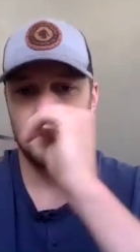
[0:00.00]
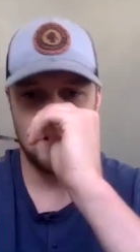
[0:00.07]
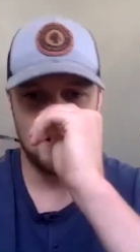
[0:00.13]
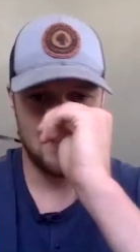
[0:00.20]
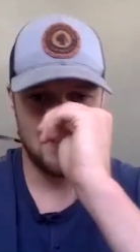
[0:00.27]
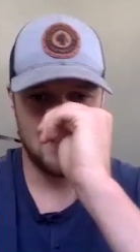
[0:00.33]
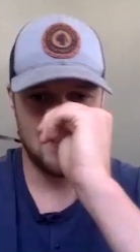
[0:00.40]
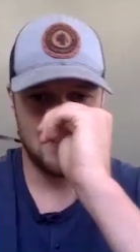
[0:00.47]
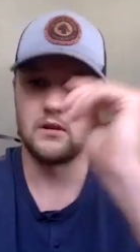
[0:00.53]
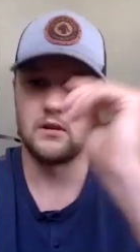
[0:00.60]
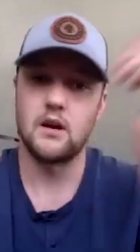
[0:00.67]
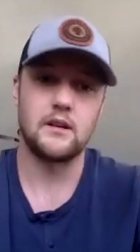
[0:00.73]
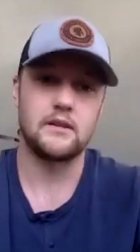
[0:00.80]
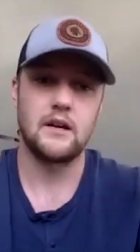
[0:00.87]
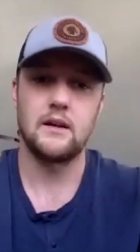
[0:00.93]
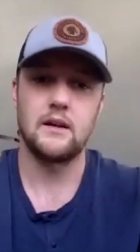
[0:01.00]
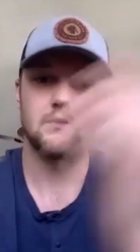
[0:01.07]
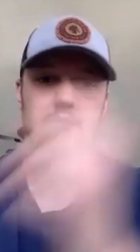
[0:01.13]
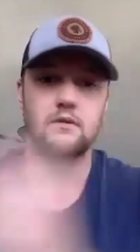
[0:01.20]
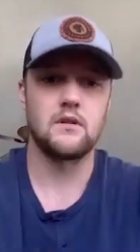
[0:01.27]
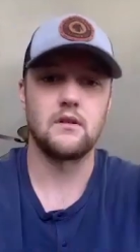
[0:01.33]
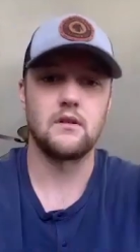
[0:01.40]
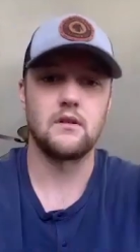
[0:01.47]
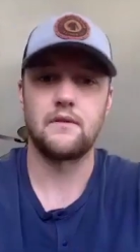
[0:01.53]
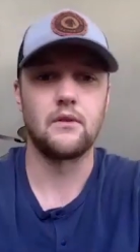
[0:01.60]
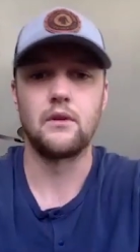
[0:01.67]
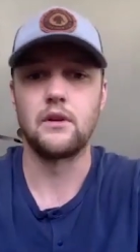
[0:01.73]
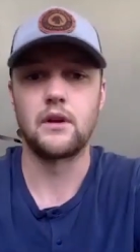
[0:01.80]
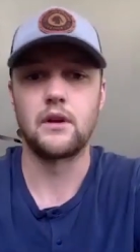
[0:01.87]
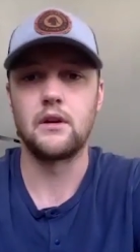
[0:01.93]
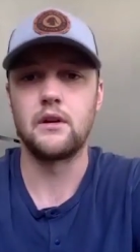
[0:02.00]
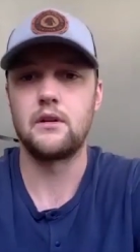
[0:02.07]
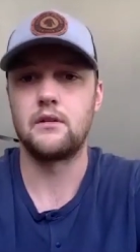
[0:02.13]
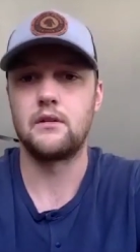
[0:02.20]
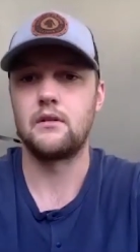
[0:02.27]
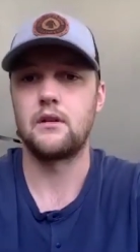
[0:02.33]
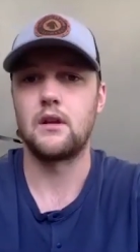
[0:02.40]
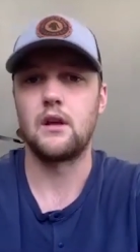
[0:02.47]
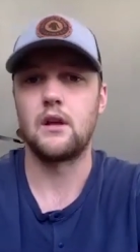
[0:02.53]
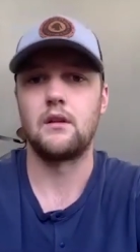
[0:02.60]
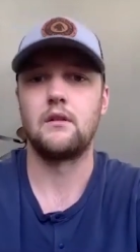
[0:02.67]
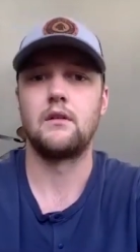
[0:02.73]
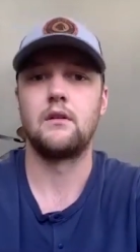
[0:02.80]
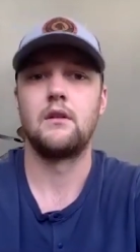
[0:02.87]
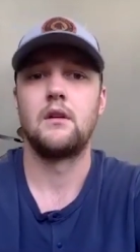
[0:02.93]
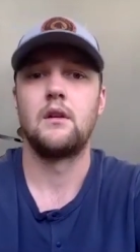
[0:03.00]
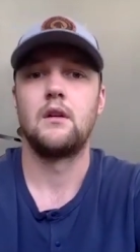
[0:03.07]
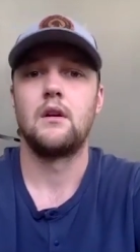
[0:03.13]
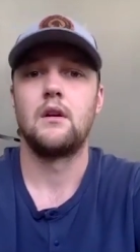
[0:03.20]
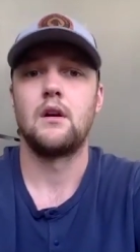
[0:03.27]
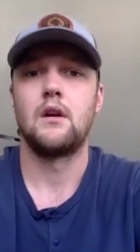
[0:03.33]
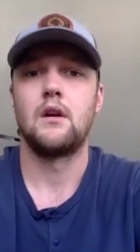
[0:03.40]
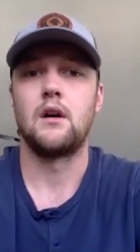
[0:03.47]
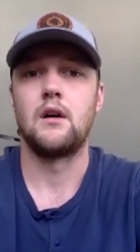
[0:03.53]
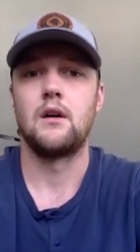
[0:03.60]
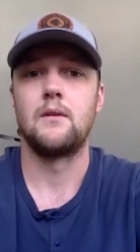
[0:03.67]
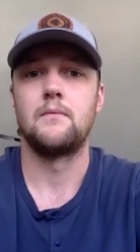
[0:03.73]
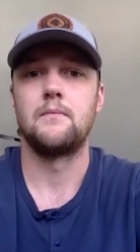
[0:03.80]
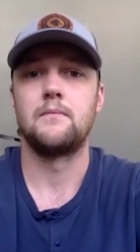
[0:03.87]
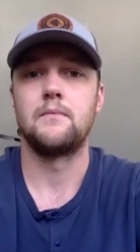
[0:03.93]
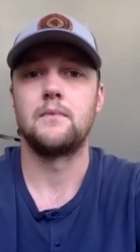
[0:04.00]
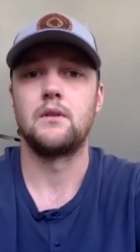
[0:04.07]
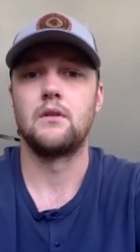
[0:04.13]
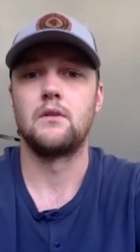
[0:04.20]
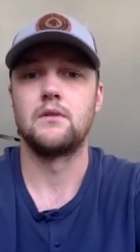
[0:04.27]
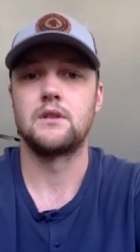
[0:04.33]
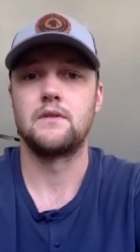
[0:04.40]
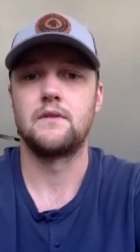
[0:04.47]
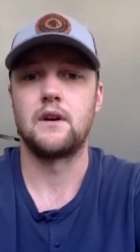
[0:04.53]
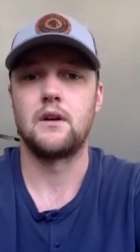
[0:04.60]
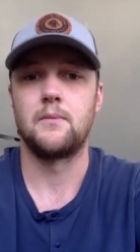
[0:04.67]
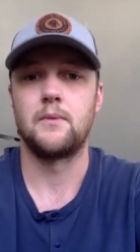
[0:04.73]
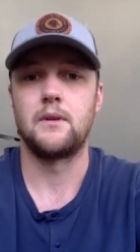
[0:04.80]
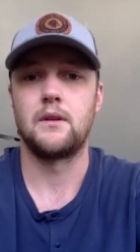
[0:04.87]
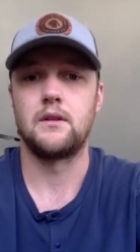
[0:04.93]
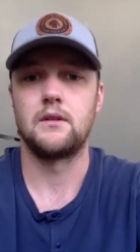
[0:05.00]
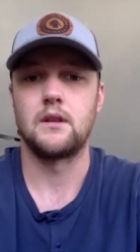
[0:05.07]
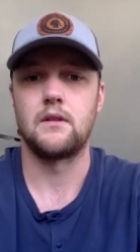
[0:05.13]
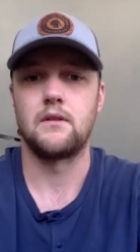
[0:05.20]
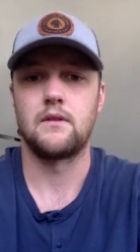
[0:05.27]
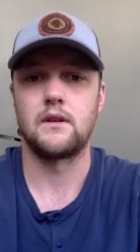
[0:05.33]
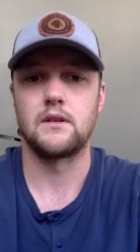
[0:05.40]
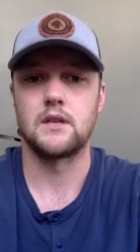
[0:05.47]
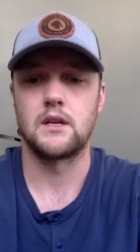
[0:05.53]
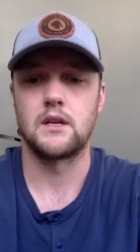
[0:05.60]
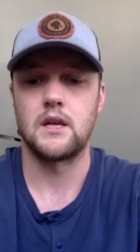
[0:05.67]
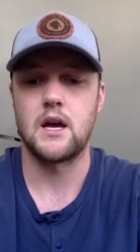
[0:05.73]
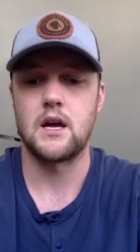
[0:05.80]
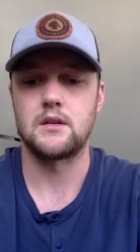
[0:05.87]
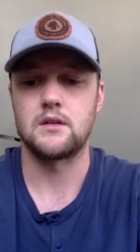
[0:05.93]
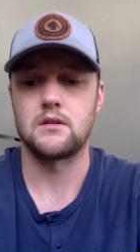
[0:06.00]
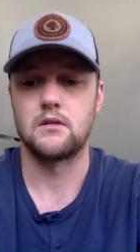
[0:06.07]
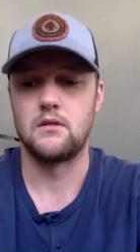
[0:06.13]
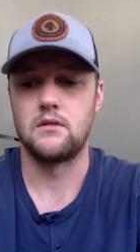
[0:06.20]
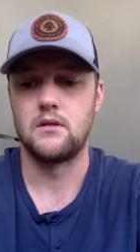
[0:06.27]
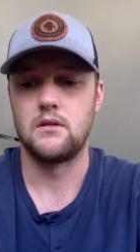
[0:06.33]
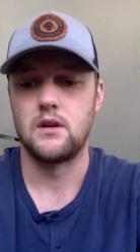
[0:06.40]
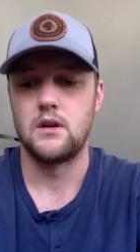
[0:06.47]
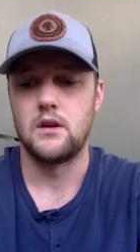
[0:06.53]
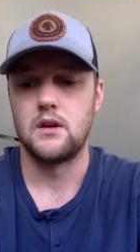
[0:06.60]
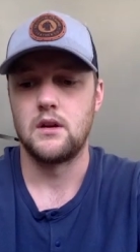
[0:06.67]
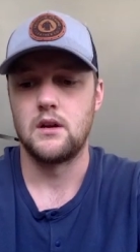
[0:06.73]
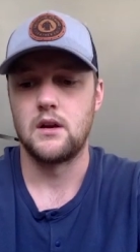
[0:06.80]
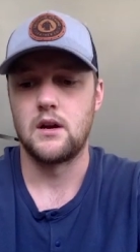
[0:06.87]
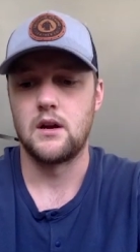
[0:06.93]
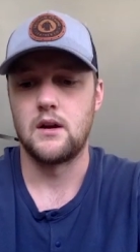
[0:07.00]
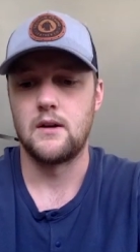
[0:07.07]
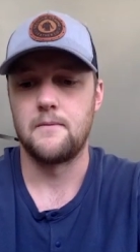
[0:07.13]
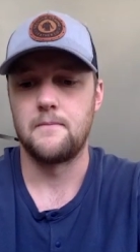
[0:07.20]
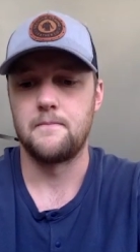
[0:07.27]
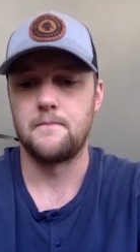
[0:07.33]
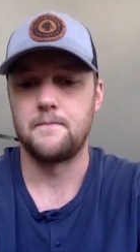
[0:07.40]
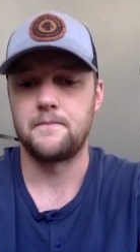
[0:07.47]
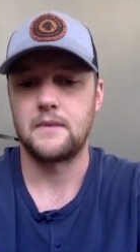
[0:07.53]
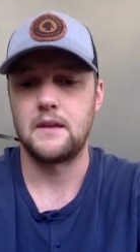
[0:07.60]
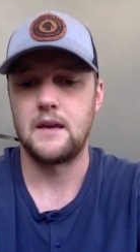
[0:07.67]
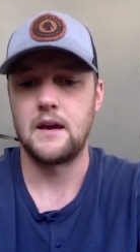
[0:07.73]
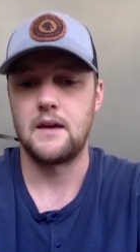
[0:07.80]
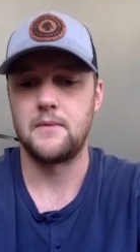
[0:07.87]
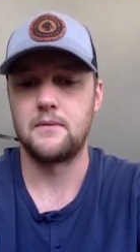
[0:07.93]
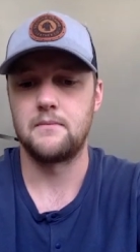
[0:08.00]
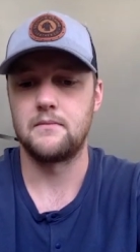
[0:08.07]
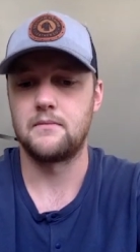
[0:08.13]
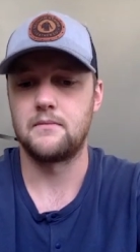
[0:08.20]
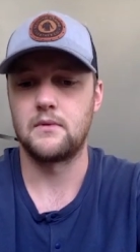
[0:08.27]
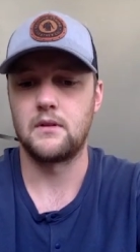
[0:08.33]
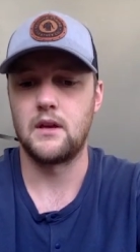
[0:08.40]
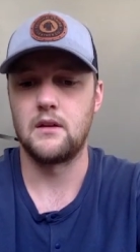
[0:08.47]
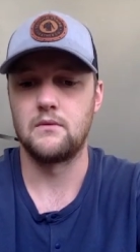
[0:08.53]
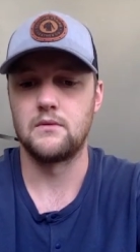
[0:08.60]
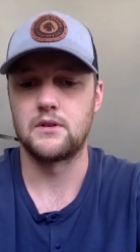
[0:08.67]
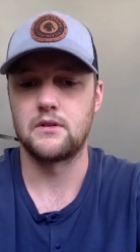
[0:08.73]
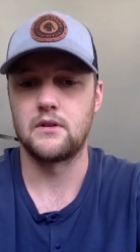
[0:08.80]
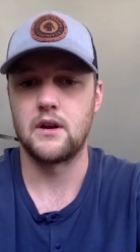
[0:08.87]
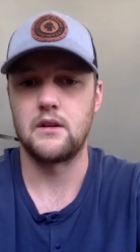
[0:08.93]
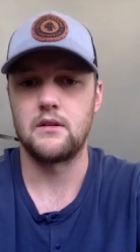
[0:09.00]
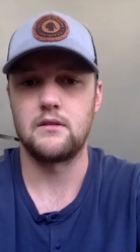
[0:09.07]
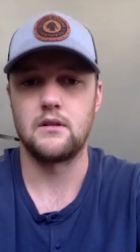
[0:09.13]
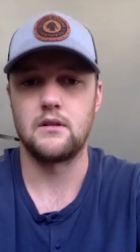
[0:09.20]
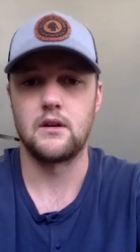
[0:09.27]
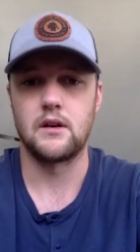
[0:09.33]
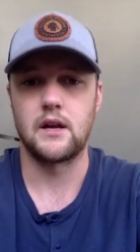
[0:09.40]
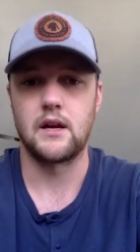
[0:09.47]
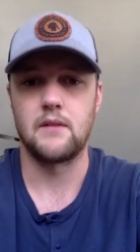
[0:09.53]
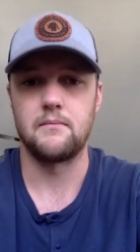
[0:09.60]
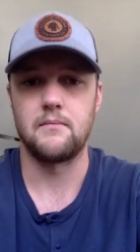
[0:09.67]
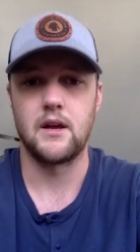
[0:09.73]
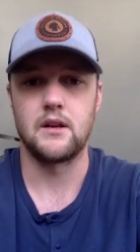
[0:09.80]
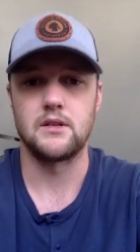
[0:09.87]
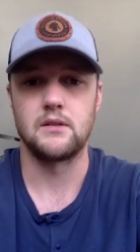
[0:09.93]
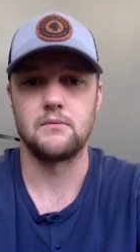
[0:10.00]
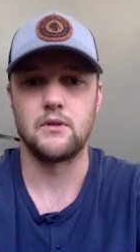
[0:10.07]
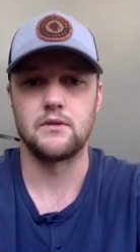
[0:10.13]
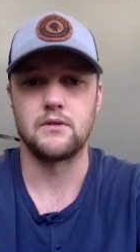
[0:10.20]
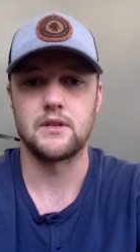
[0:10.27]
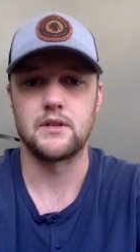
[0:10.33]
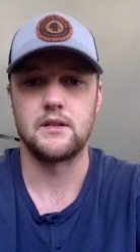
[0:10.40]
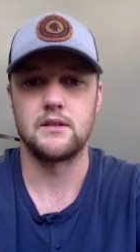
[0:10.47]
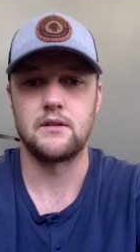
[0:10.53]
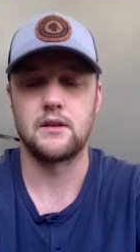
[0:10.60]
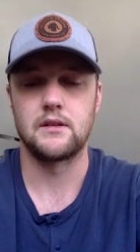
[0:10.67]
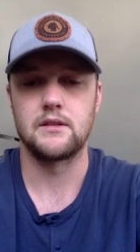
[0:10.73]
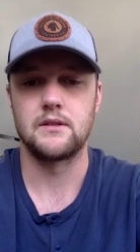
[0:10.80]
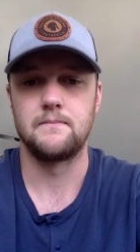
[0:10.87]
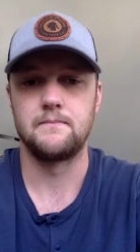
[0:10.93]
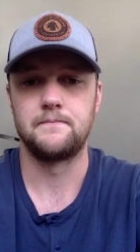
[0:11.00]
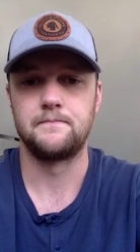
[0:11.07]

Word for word: And then there were a lot of times where it felt really good and, and um, you know, was developing and, and things like that. So, um, yeah, I mean, Ian was great, uh, kind of managing both sides of things.